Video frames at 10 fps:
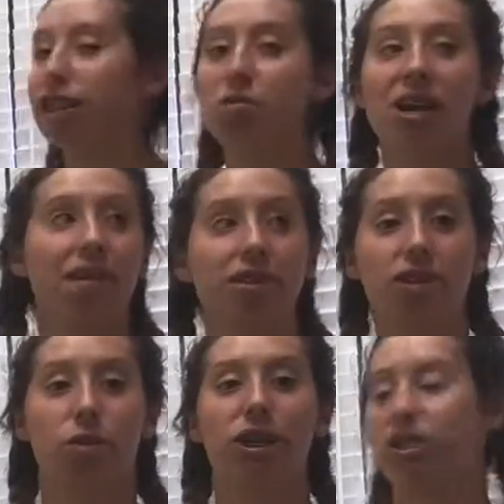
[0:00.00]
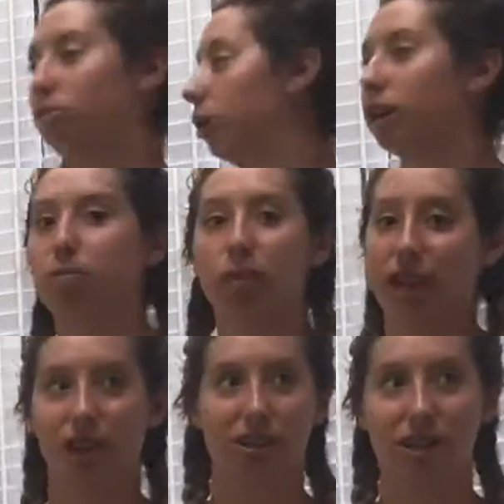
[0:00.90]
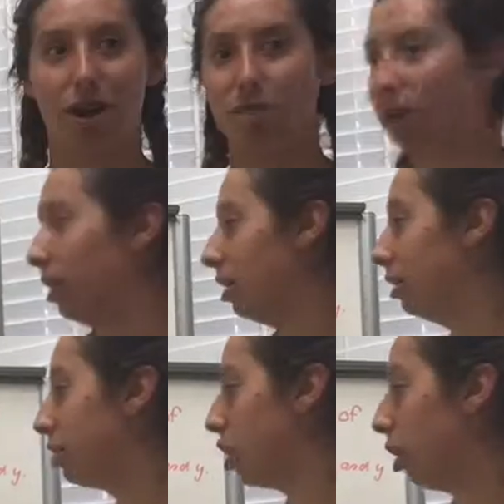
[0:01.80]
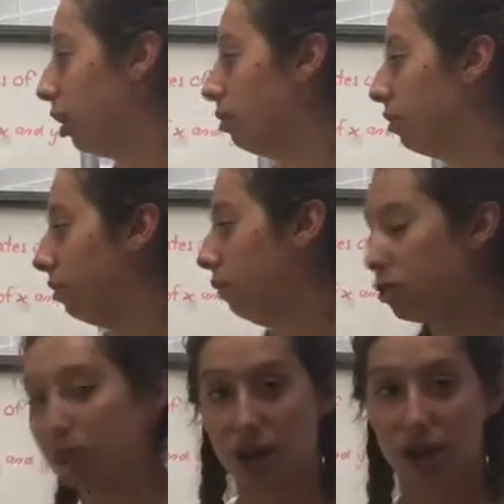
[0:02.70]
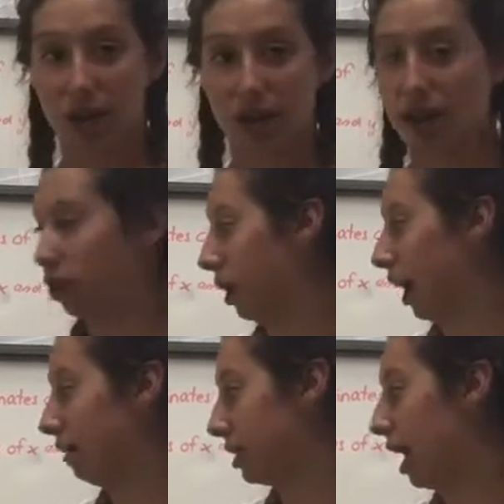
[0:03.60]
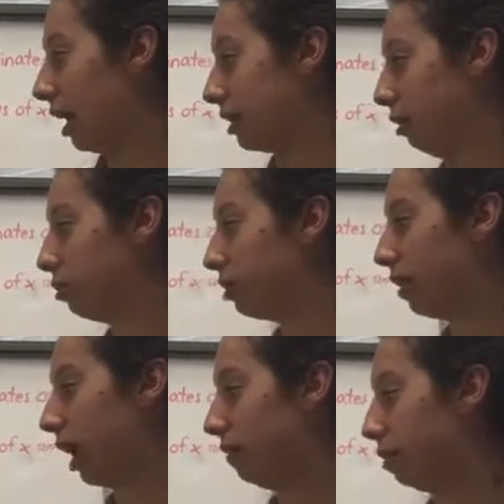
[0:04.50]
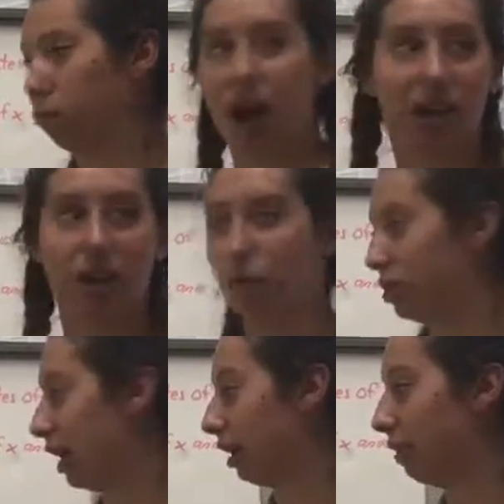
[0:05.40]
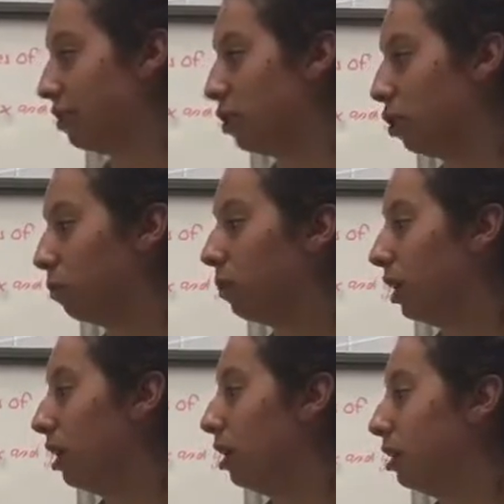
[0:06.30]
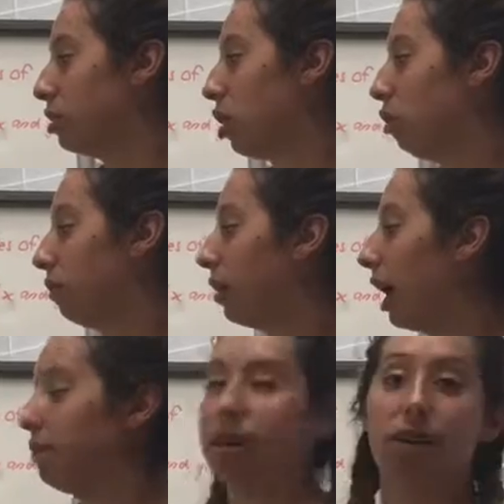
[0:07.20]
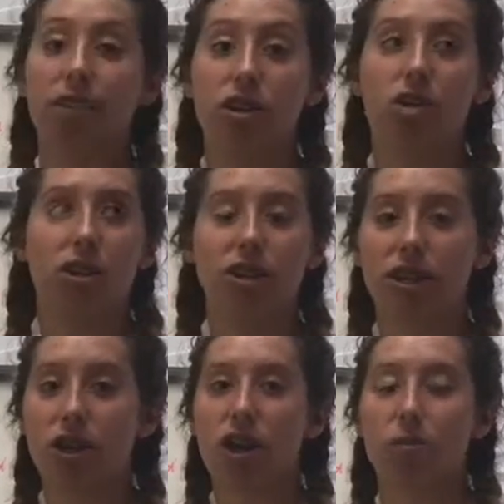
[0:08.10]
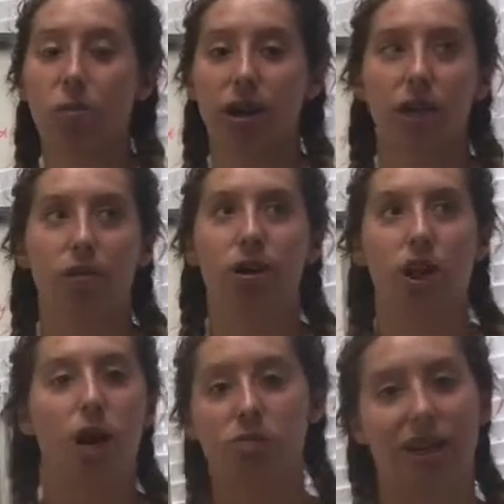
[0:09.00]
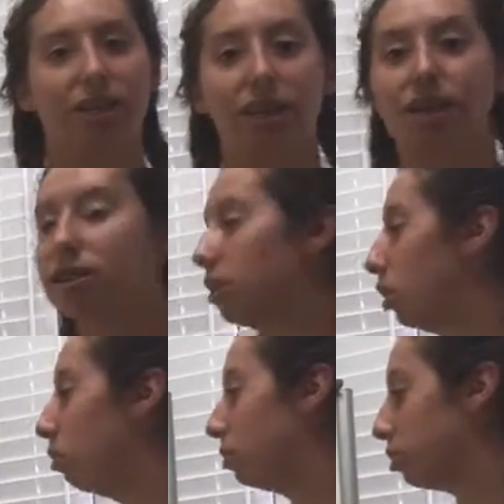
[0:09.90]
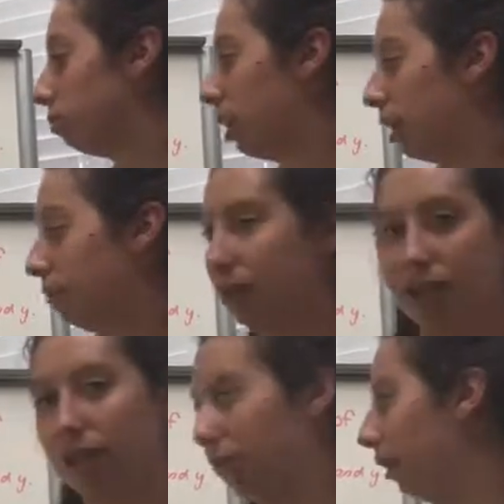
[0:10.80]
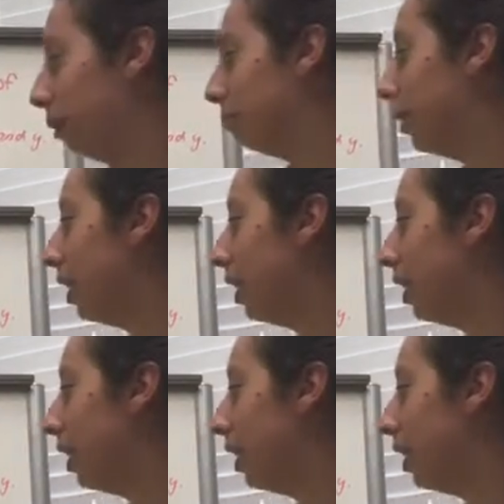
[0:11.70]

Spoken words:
Now that we have this equation, we're going to break it all down. So first part that you have is x equals 5 and y equals negative 2. So 5 negative 2 is the starting point of where the object is, which is why it's in the front.